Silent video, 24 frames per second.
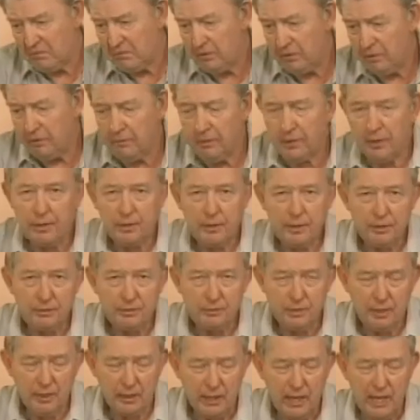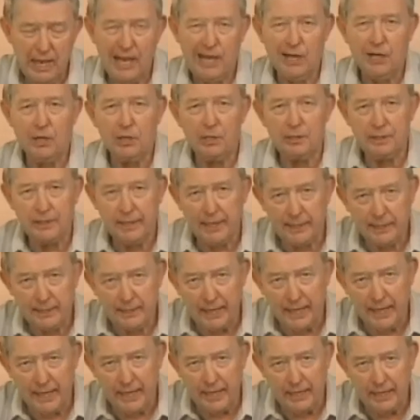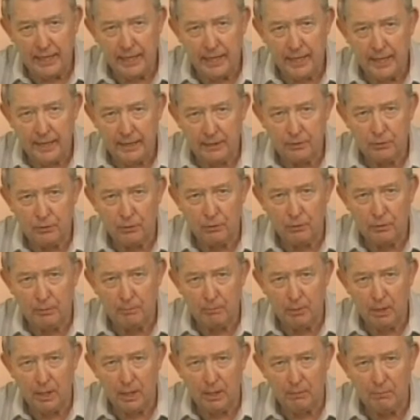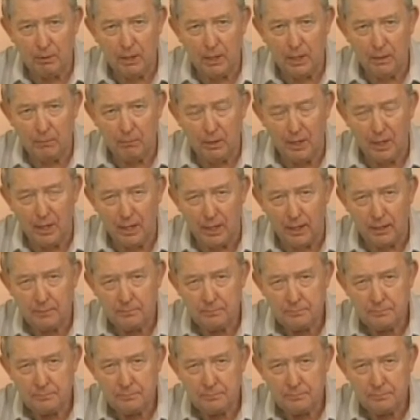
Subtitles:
You've heard this said. I looked that guy in the eye and told him blah, blah, blah.